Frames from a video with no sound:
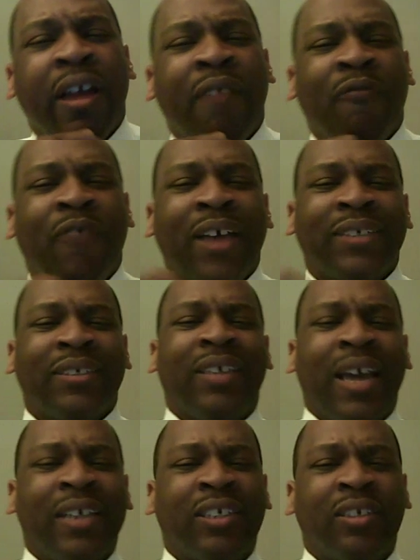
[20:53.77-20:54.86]

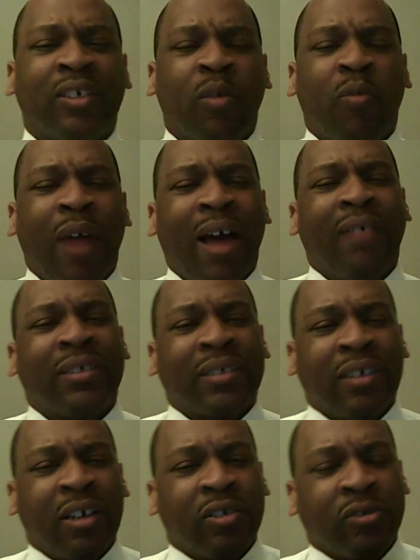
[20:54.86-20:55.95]
investigations around this
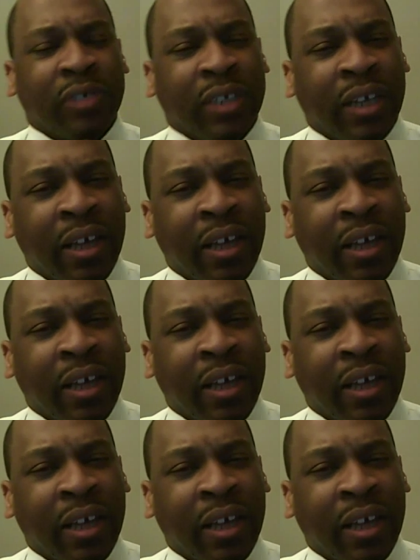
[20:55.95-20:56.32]
country.